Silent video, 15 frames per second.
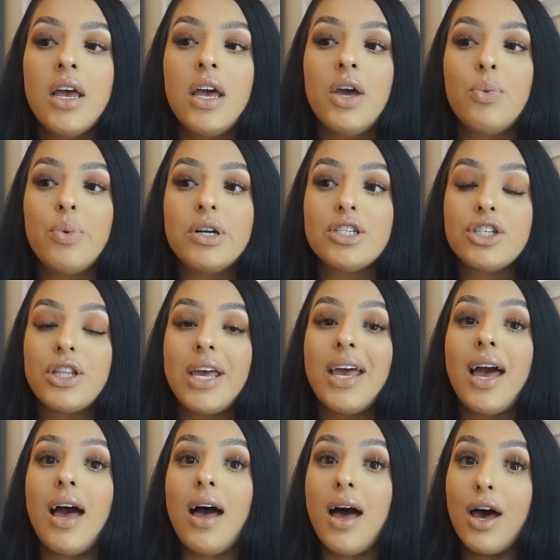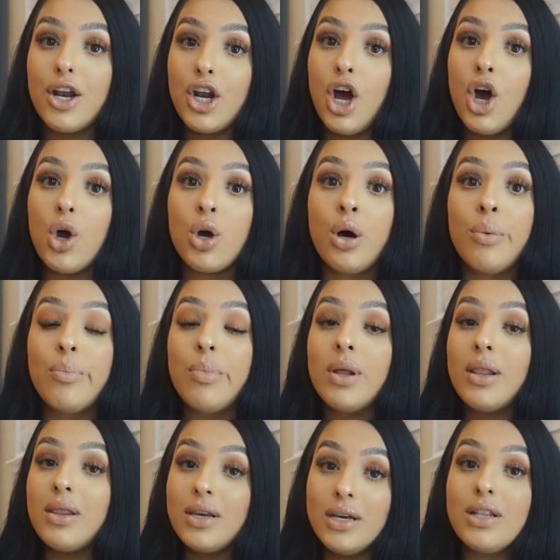in which they had
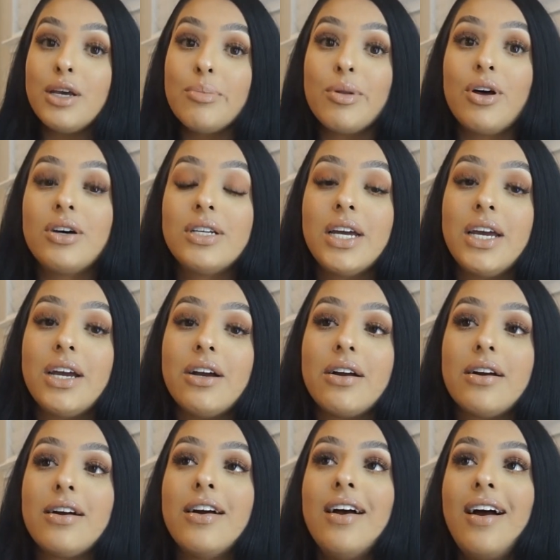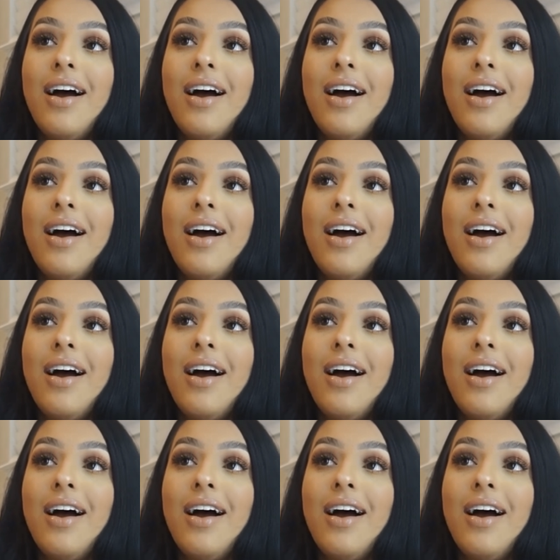completely blonde hair.